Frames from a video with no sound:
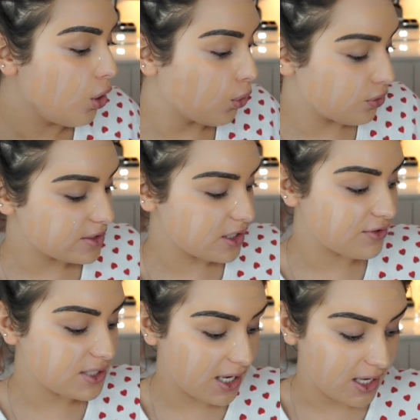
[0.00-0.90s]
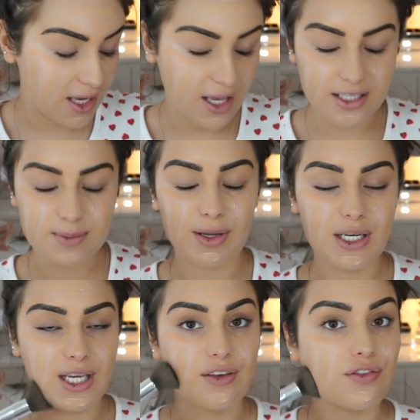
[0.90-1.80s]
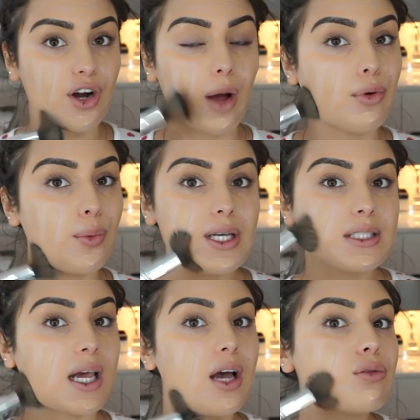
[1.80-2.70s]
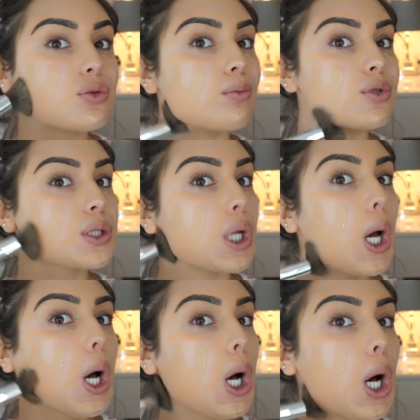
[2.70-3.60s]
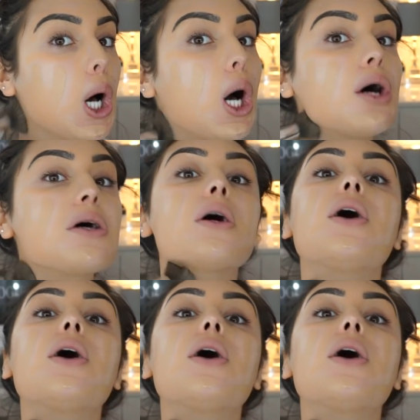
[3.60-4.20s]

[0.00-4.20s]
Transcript: All the stuff's here and it's been here for a couple of weeks now, so I'm just like, oh.